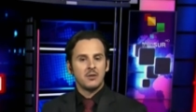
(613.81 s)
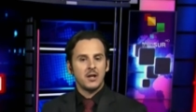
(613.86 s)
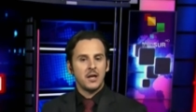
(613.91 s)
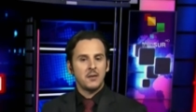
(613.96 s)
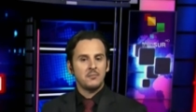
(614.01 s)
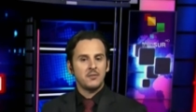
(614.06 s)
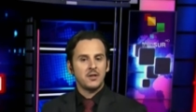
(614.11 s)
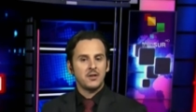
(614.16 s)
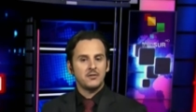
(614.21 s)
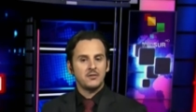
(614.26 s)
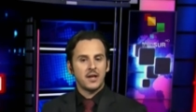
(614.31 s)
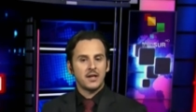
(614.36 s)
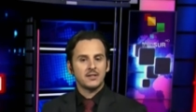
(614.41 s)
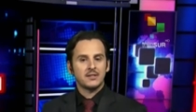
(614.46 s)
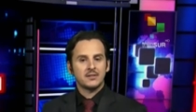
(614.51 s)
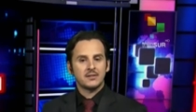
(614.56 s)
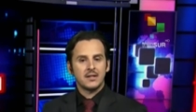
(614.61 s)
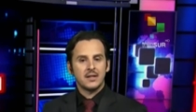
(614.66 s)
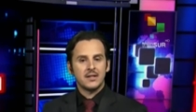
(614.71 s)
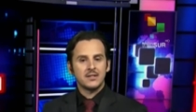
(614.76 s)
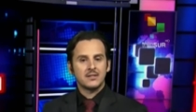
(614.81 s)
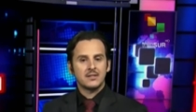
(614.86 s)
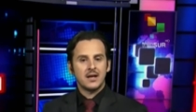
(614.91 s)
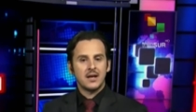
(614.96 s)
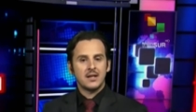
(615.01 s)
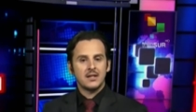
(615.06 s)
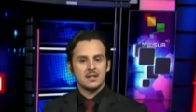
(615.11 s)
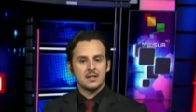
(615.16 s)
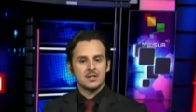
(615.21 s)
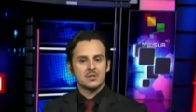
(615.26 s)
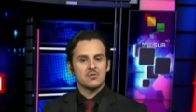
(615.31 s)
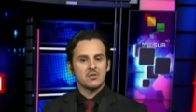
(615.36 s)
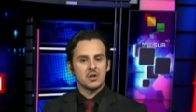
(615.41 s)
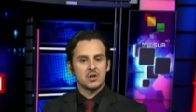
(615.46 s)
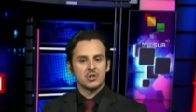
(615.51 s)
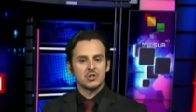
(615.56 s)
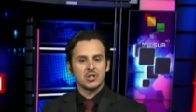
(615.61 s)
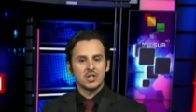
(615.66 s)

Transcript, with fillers: blamed the United States and the Israeli